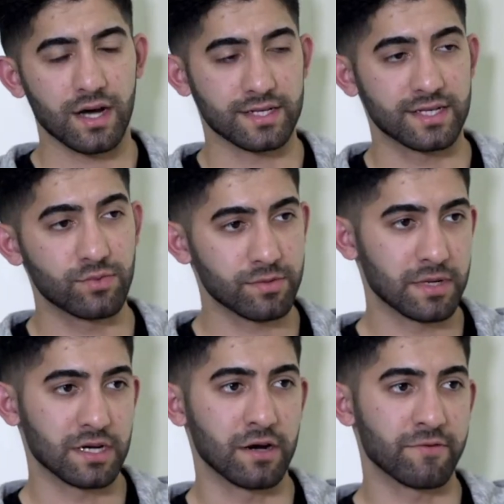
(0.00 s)
I did with my
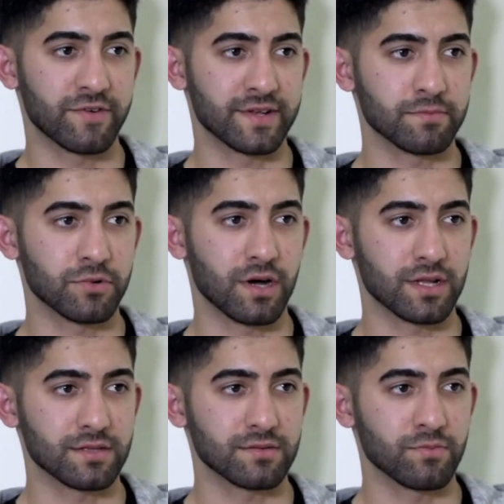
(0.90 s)
girlfriend, but
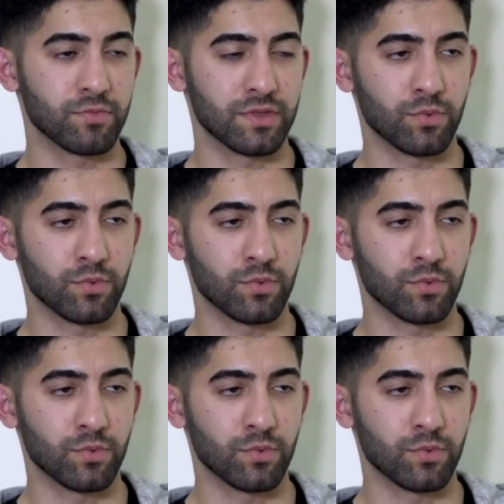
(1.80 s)
with